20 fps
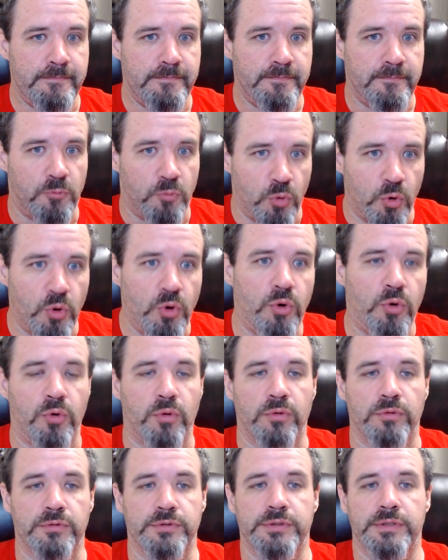
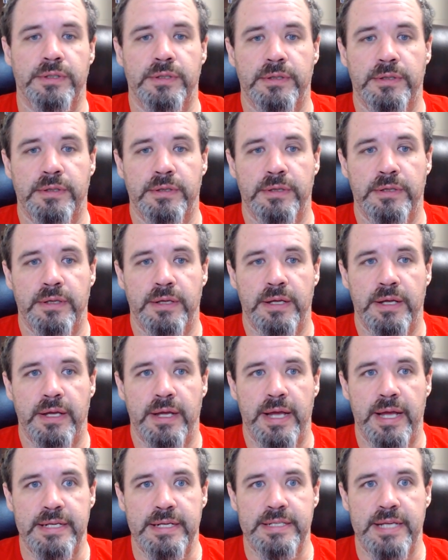rules
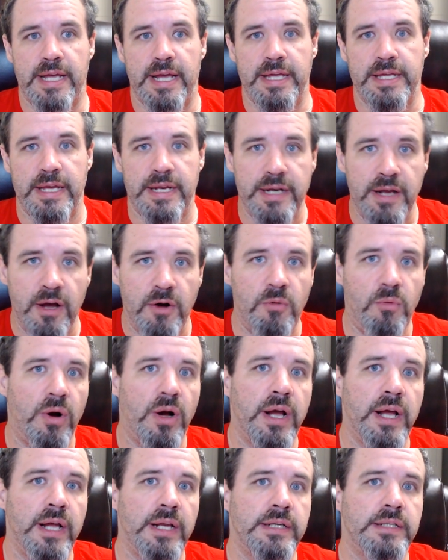and say, you know
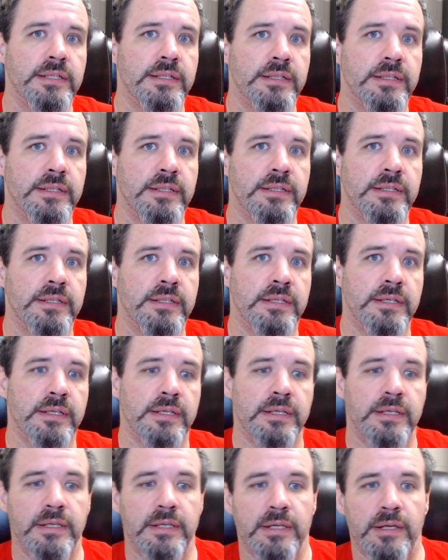what?
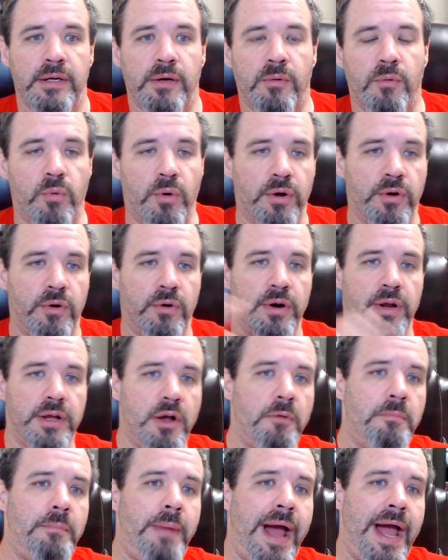We're going to
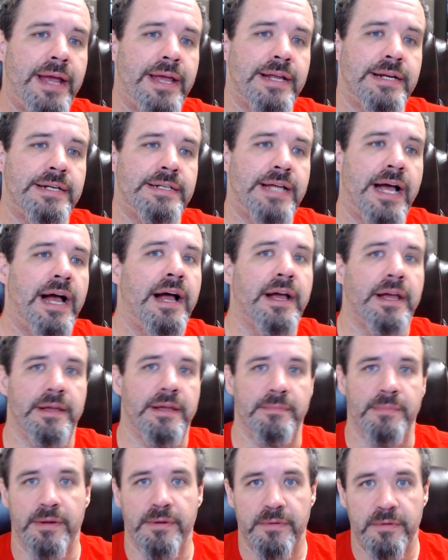go back in
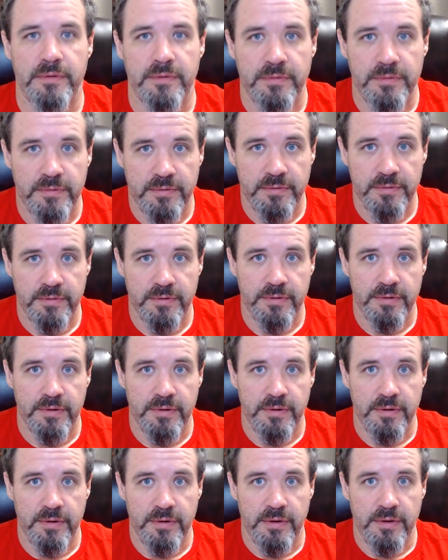time.
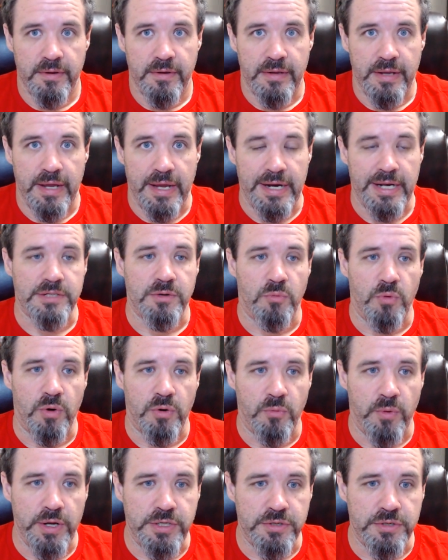And it's a
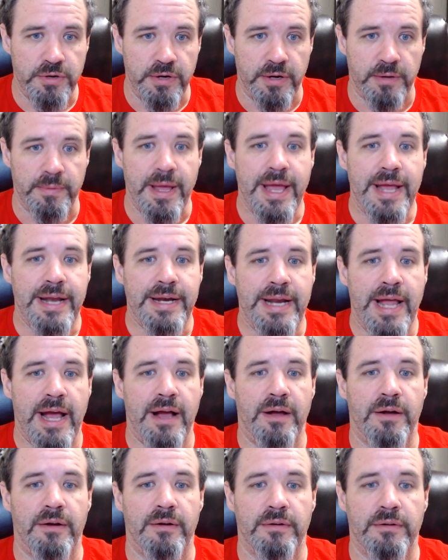one-way trip.
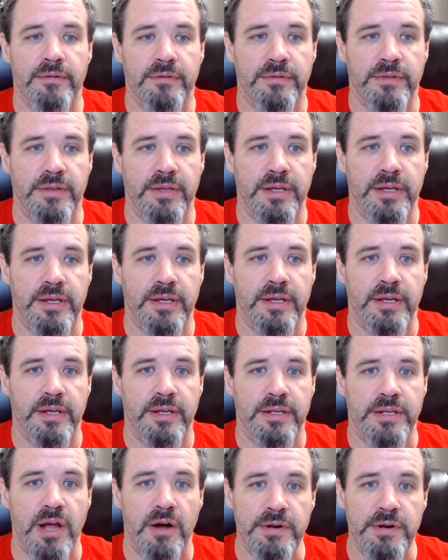Now,
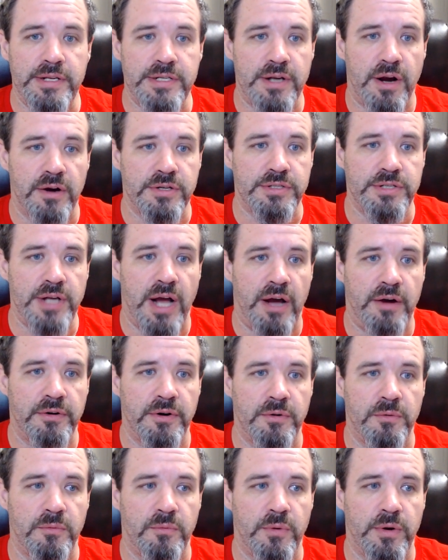the Tony Stark's
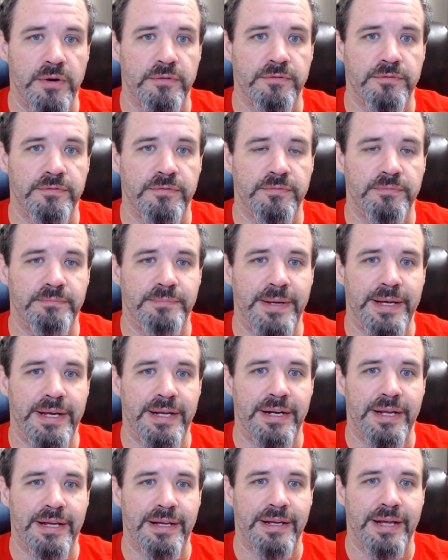daughter would have
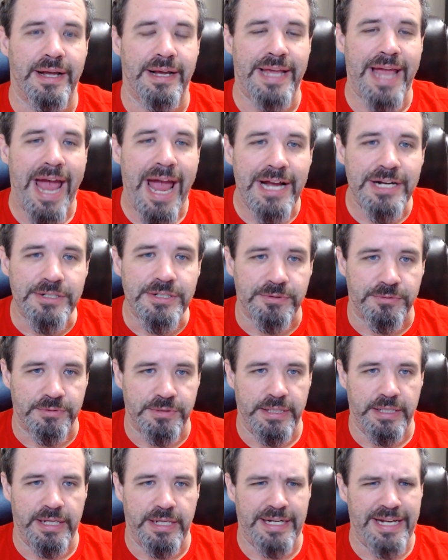been a
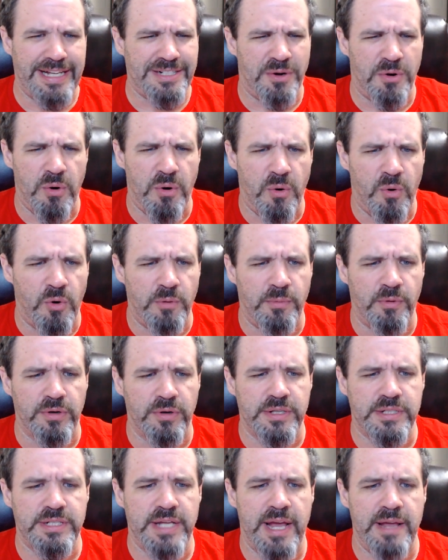casualty, and that's horrible
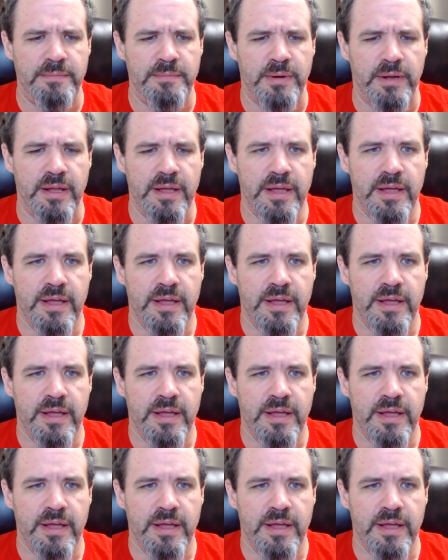to say, but